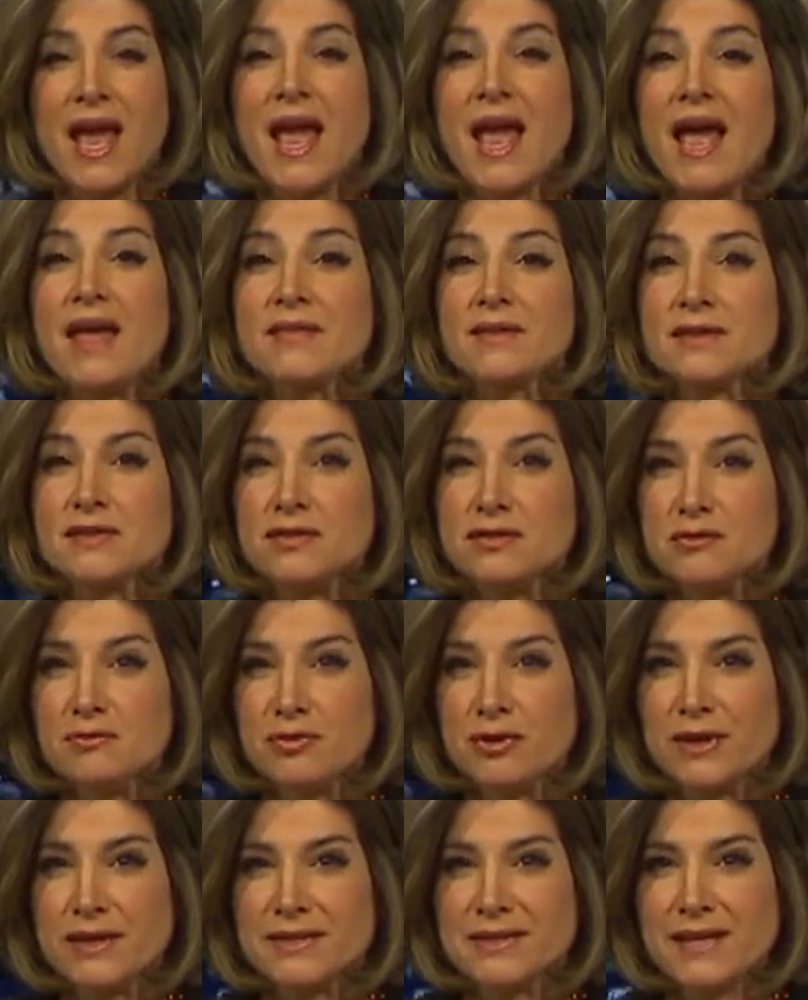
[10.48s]
And the
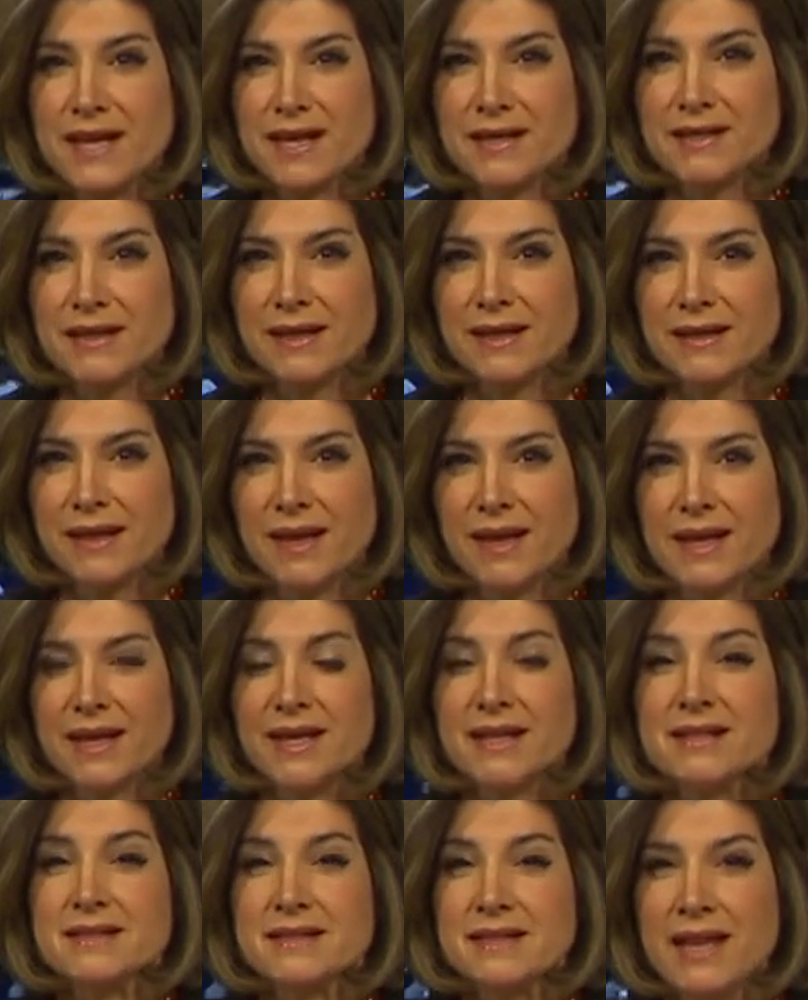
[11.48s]
superintendent
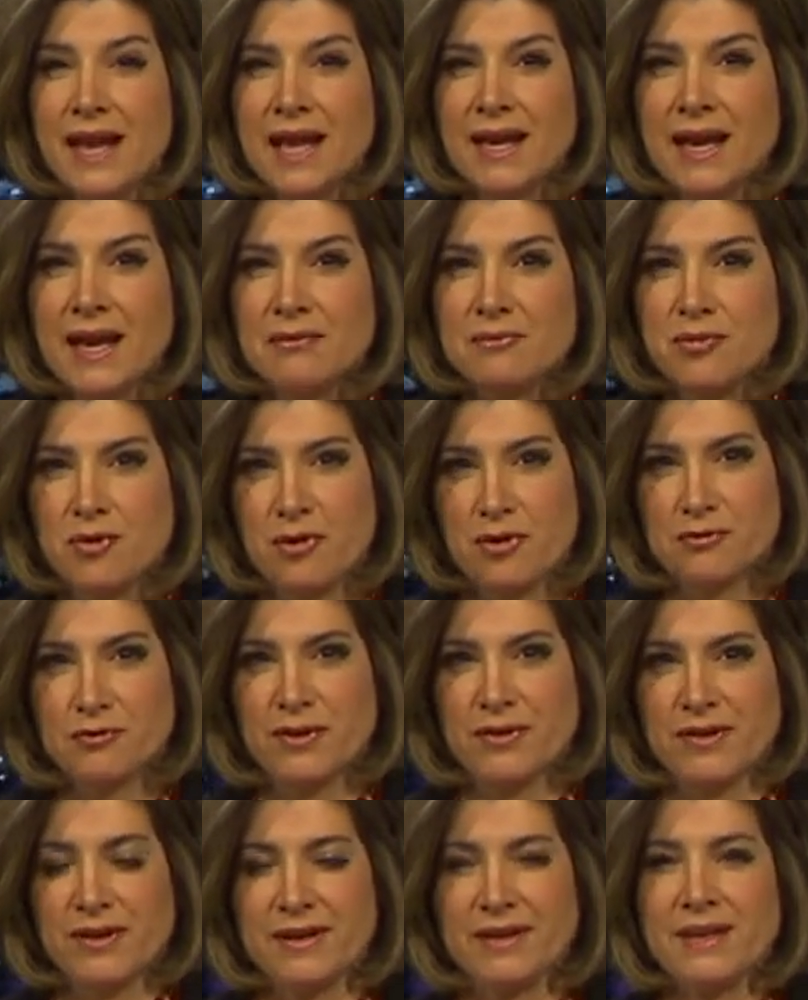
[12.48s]
is not on board
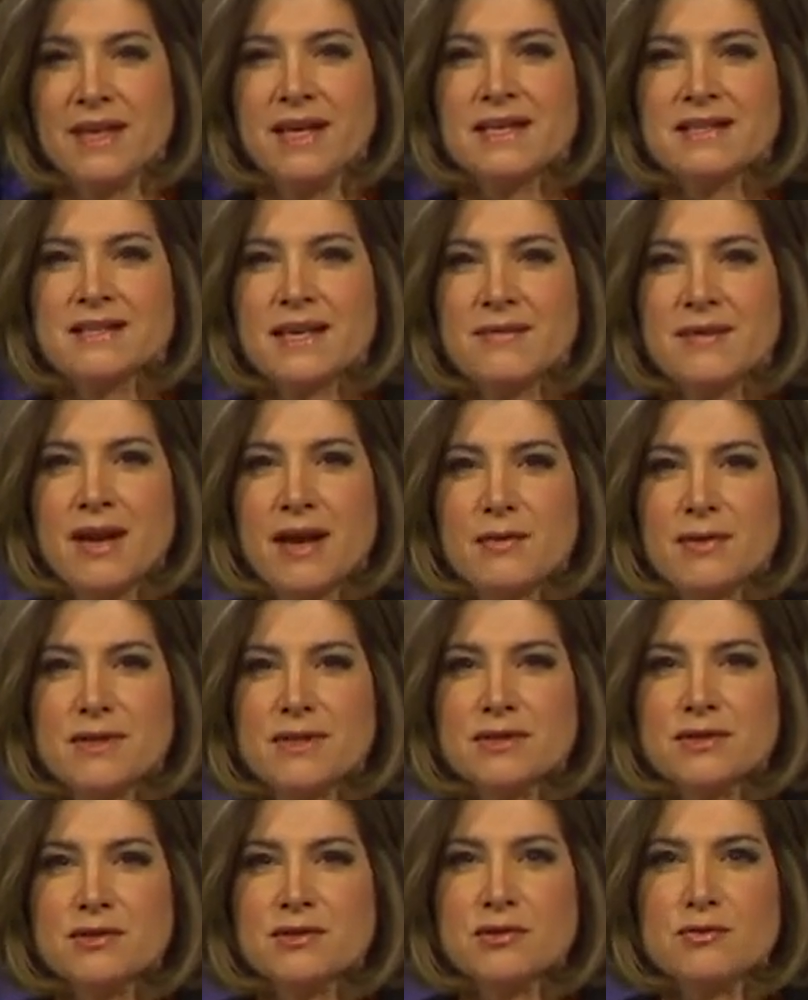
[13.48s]
with it. 7
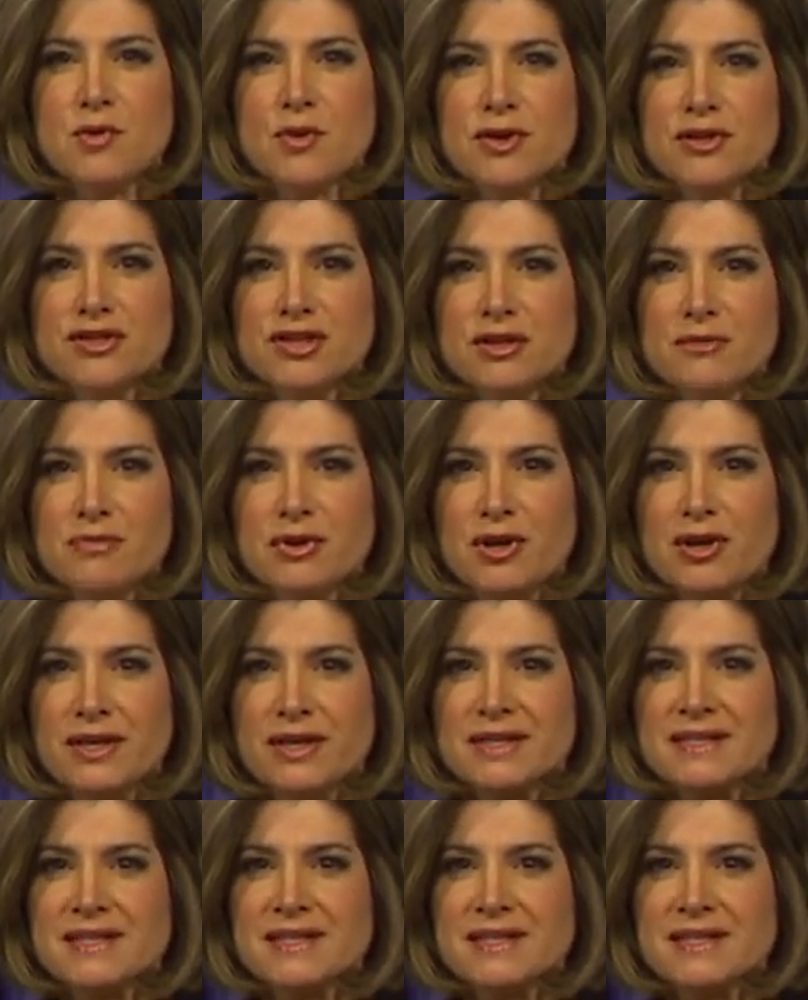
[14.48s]
Eyewitness News reporter Jill Perkins